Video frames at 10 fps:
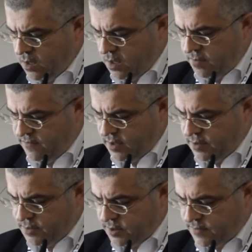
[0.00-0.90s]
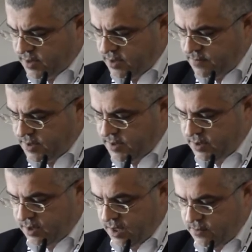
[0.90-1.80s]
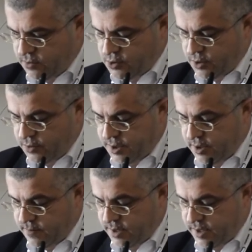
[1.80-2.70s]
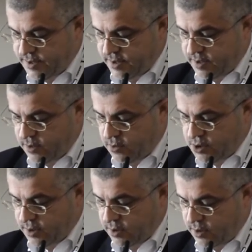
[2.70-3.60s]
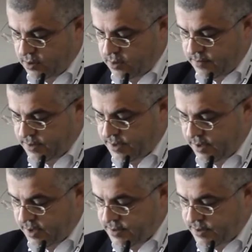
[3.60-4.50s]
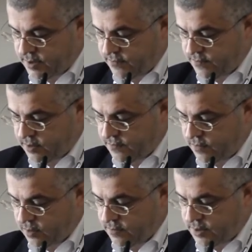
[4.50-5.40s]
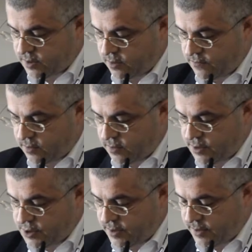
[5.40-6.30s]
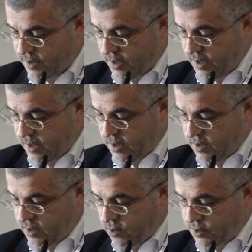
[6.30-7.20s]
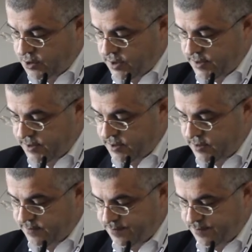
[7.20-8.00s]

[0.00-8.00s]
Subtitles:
Epiphanius of Salamis came to Jerusalem, raising theological controversy against the followers of Origen, the Origenists.